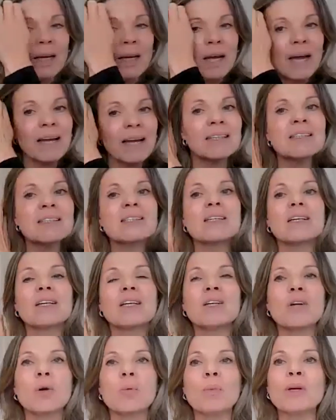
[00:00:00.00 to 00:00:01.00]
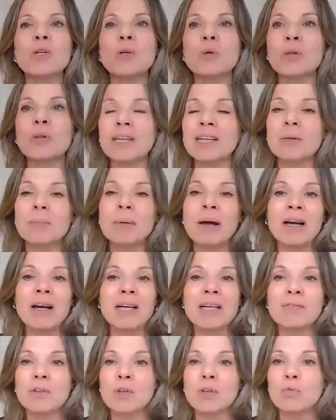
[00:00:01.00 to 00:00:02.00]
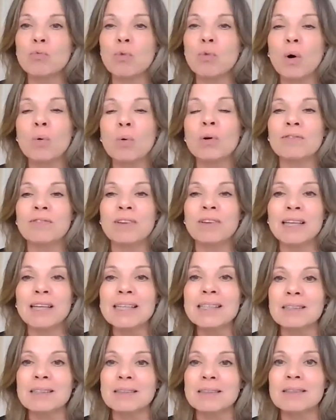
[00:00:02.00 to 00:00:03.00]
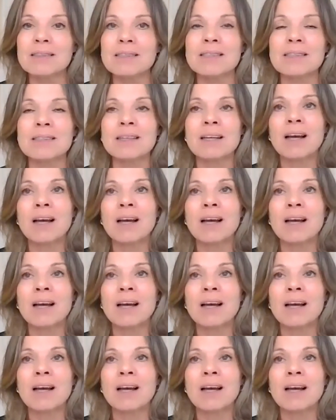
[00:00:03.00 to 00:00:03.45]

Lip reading: And you know, when you think about even the role of leaders